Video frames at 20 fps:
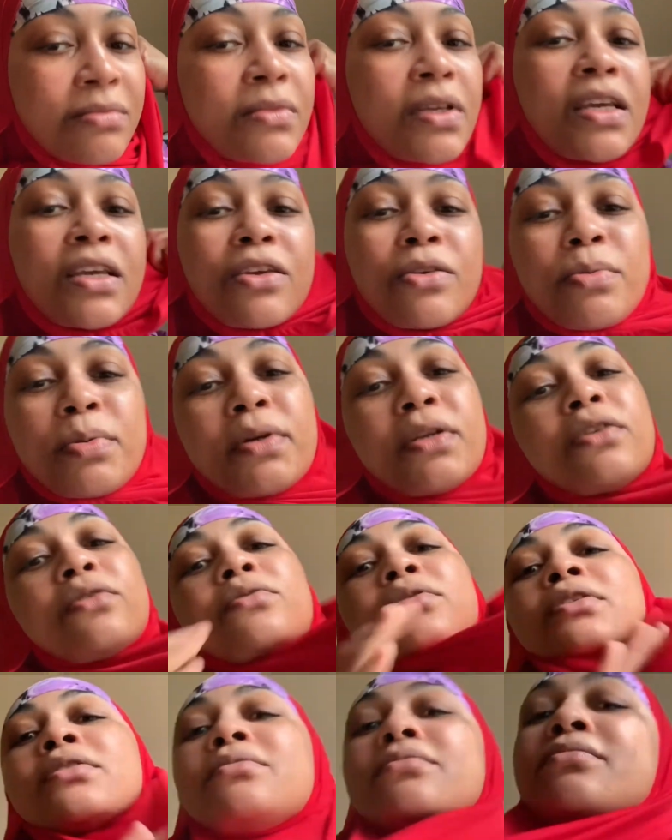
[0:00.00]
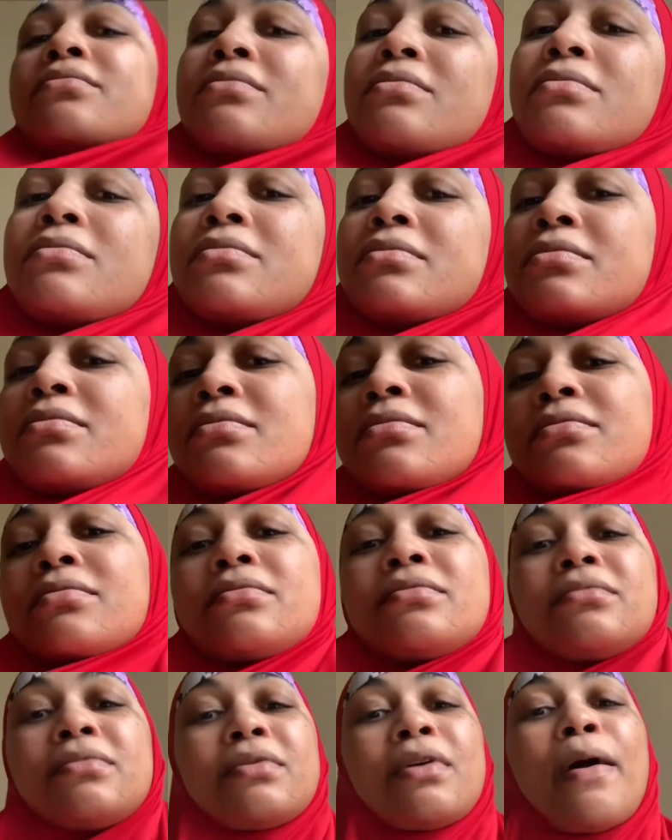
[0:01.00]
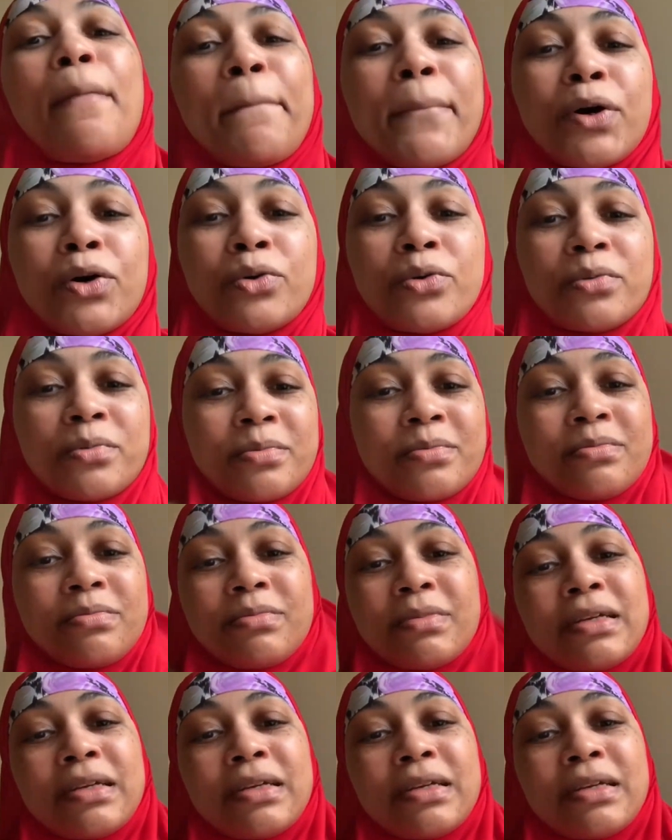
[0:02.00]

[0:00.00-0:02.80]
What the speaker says: And you put it on. Boom.